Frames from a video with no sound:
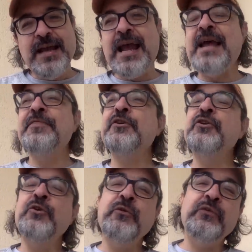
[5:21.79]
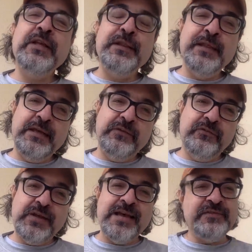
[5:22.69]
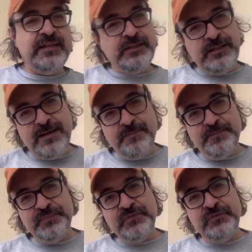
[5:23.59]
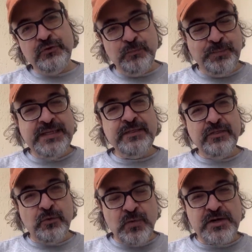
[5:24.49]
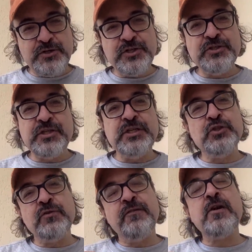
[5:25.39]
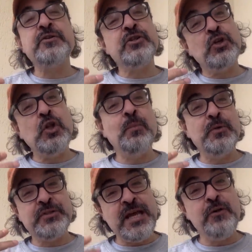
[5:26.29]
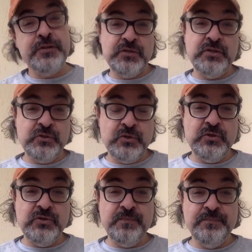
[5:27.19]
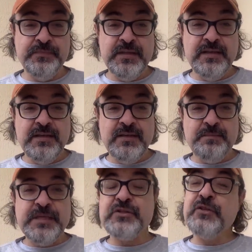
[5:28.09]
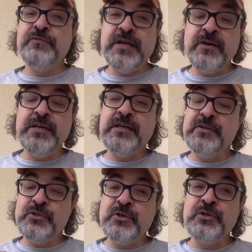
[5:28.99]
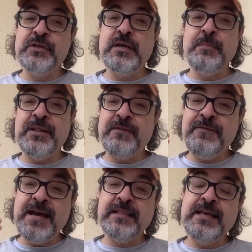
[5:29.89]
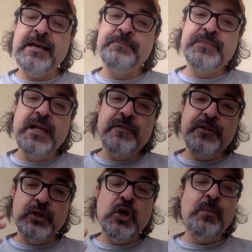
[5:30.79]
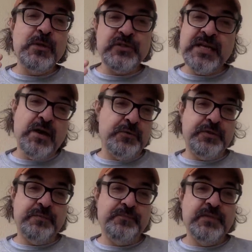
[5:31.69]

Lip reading: And they're using this as a club to beat the Russians insofar as the global south is concerned. Because they're very concerned about the fact that the global south,